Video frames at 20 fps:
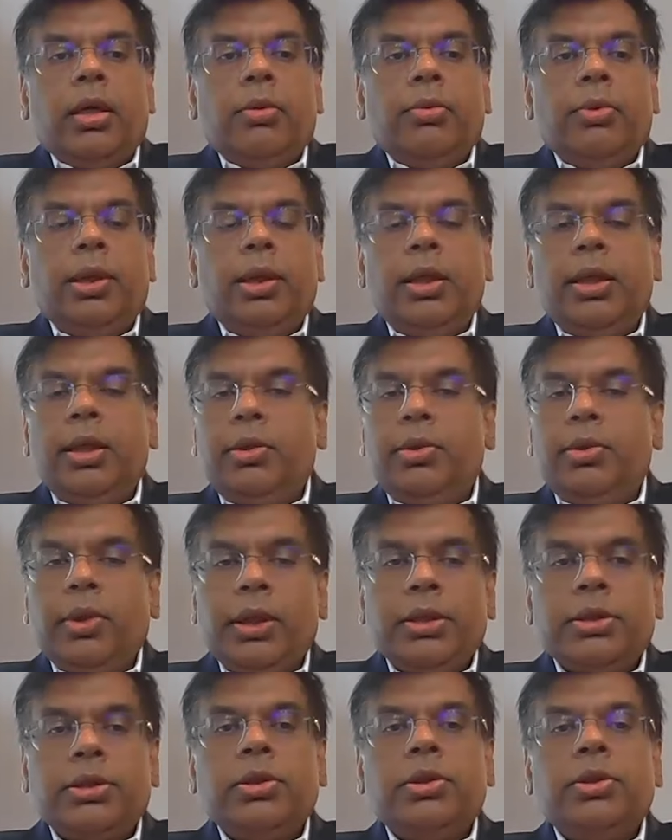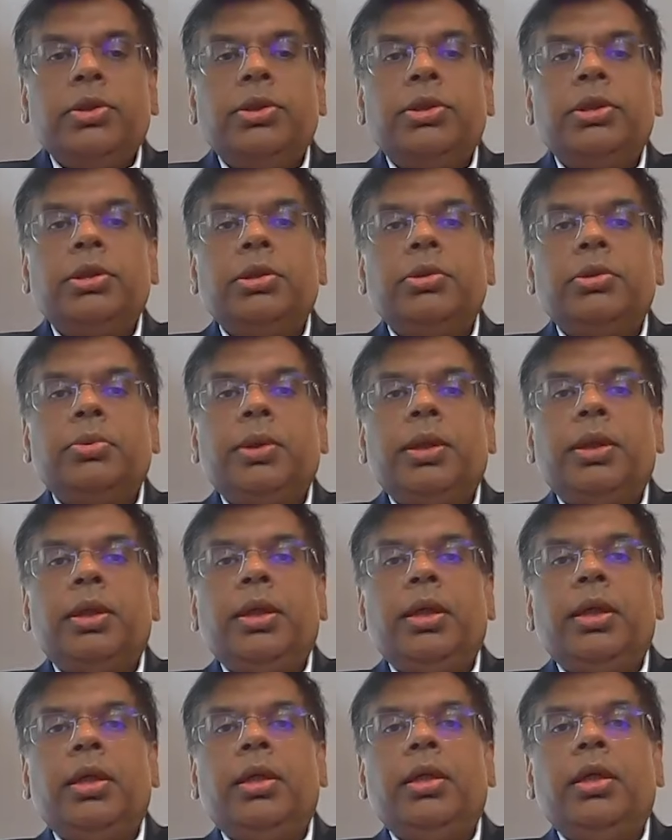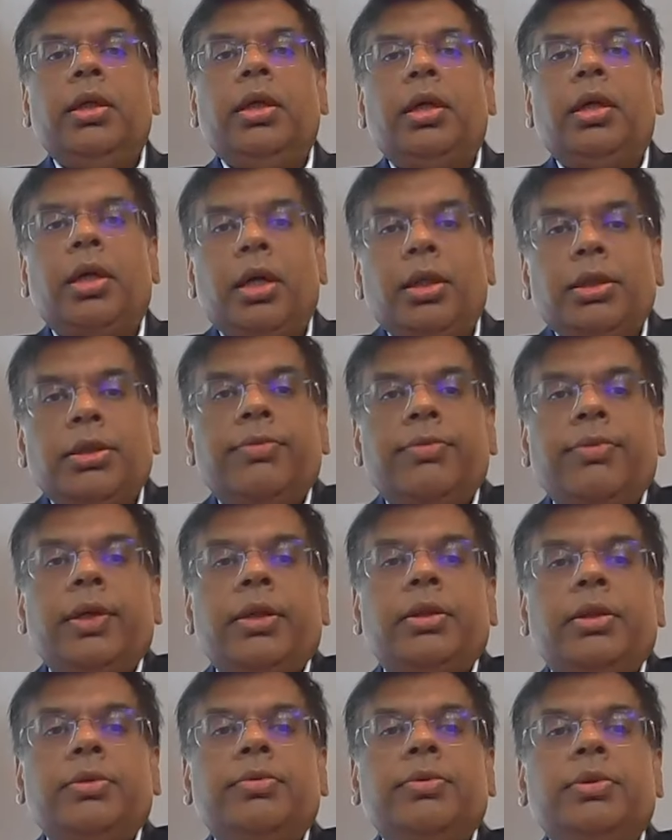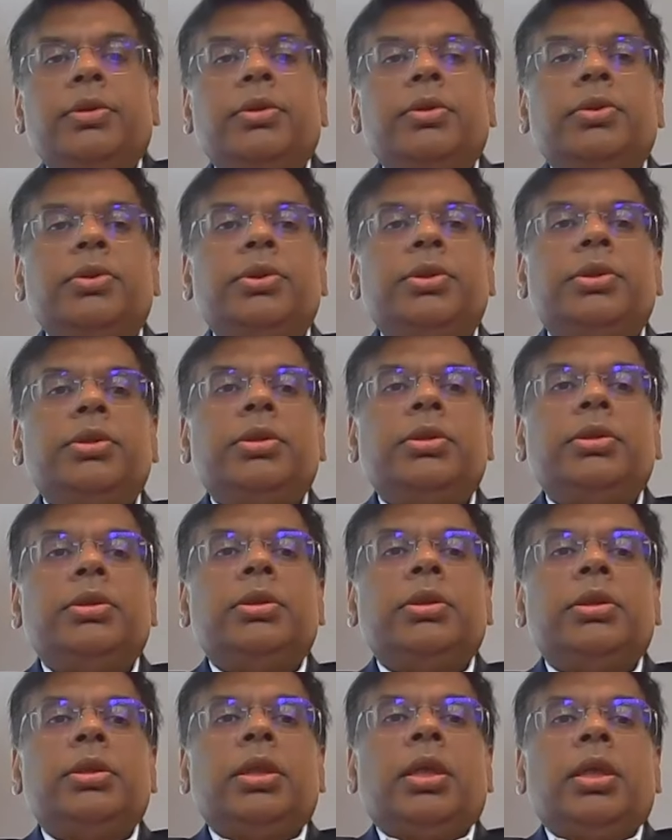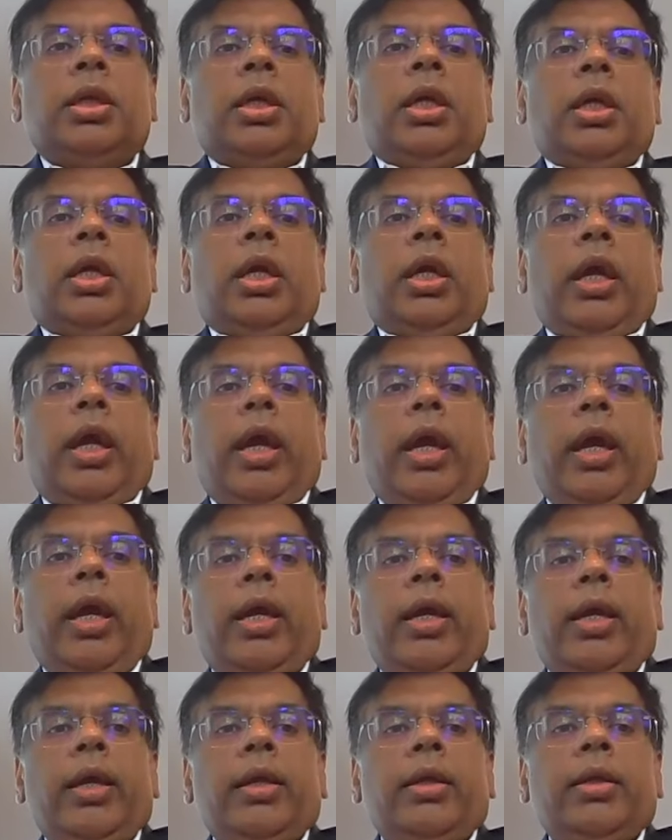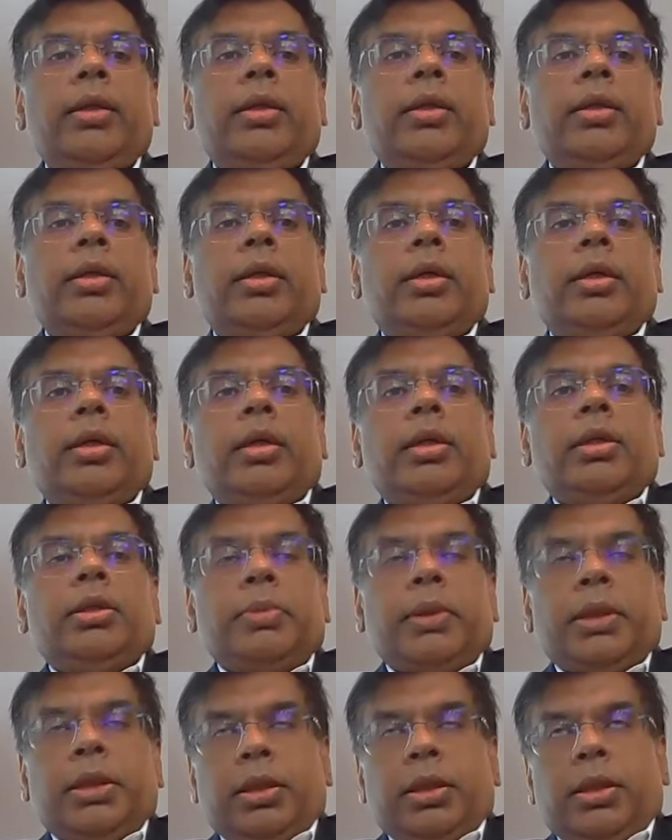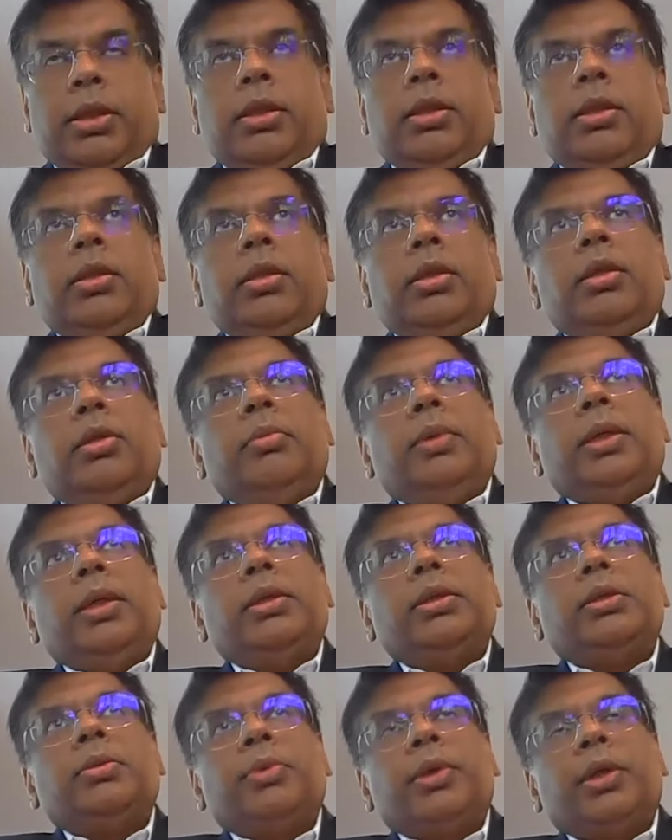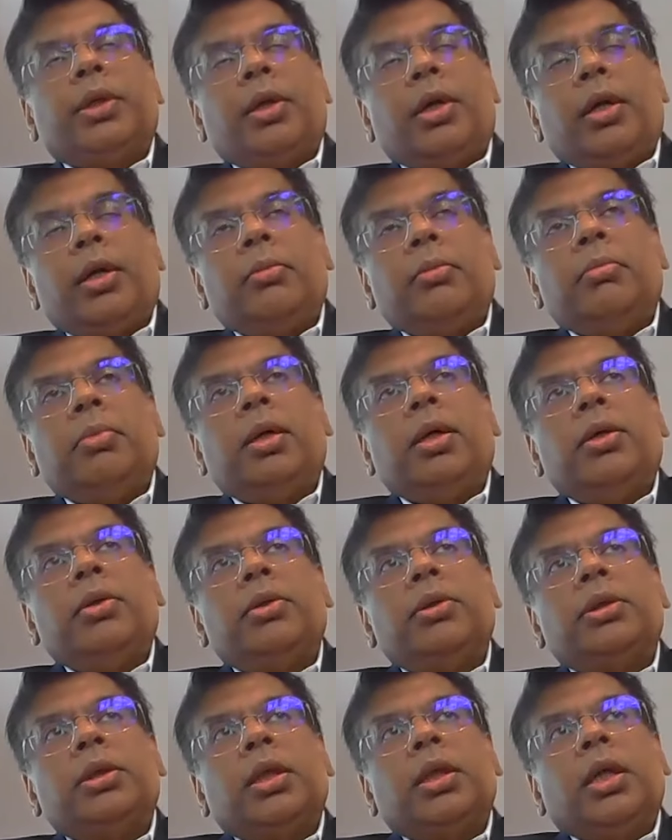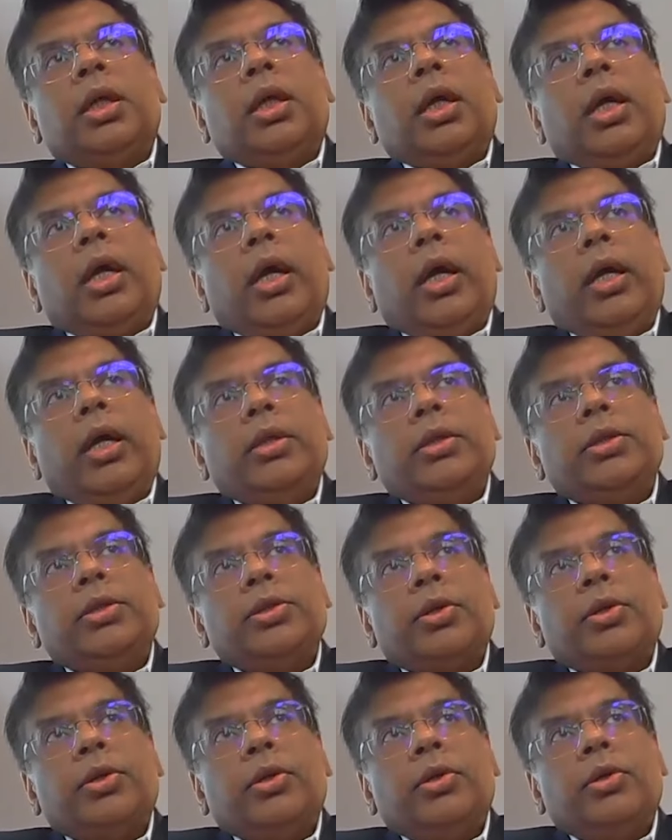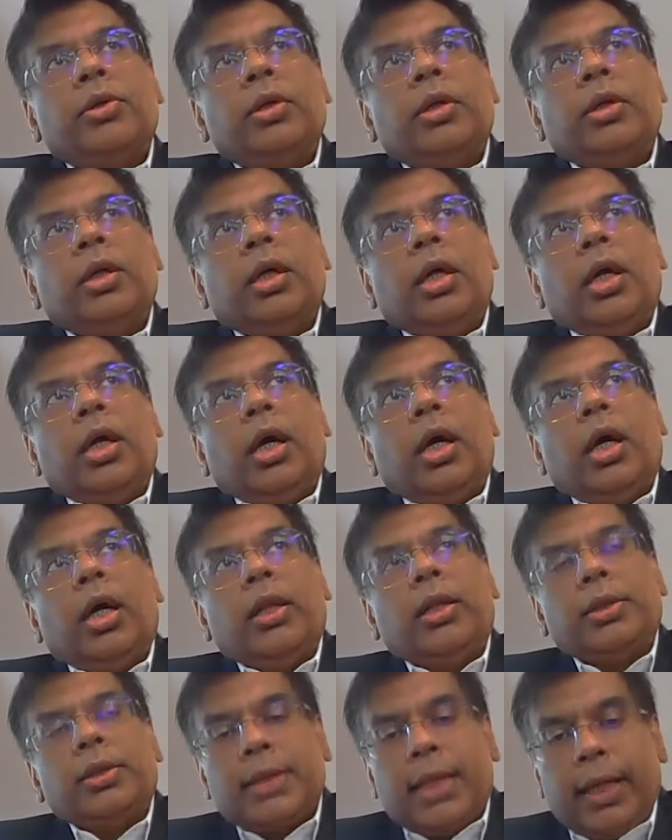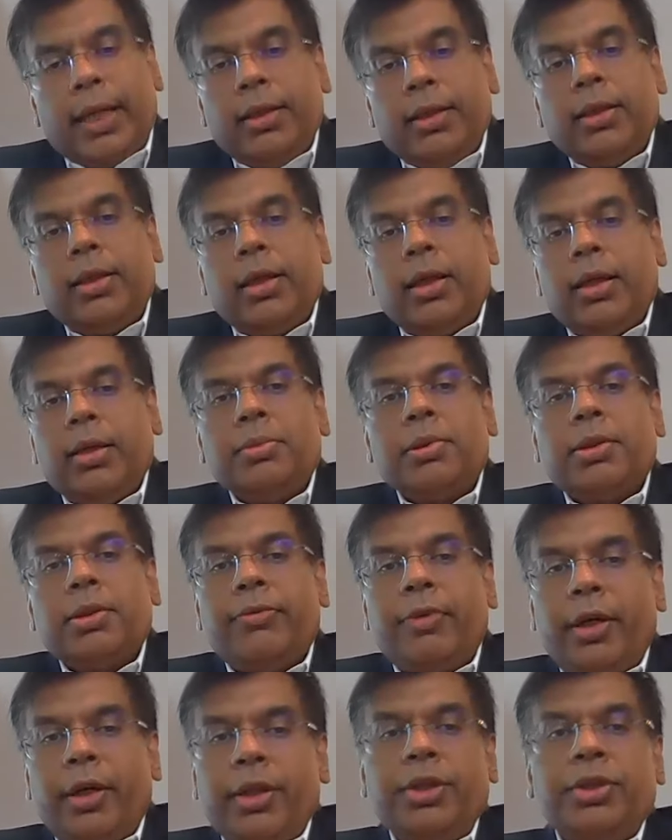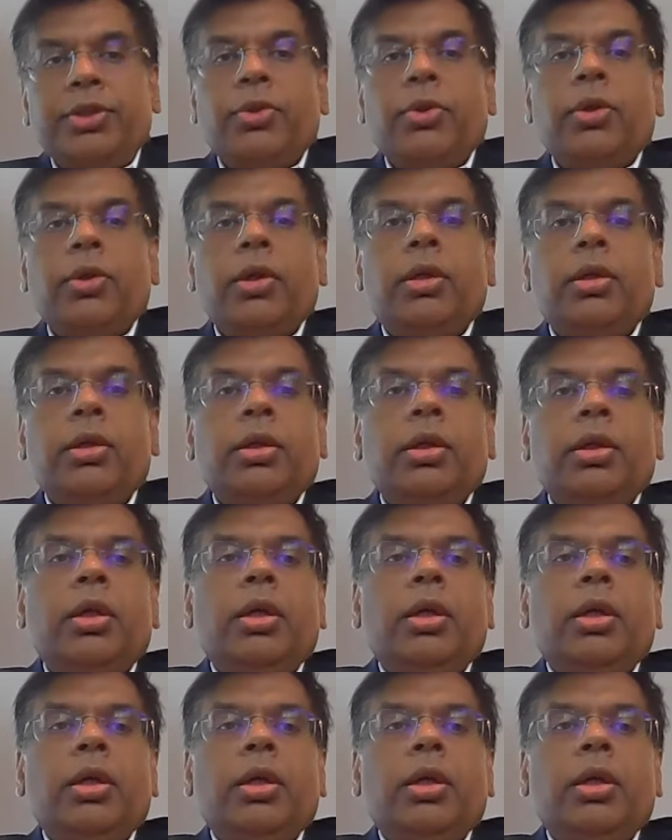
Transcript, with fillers: we need quick solutions. We need uh, cost-effective solutions, and uh, especially in the domains that we're talking about. And so uh, the cycle times are very short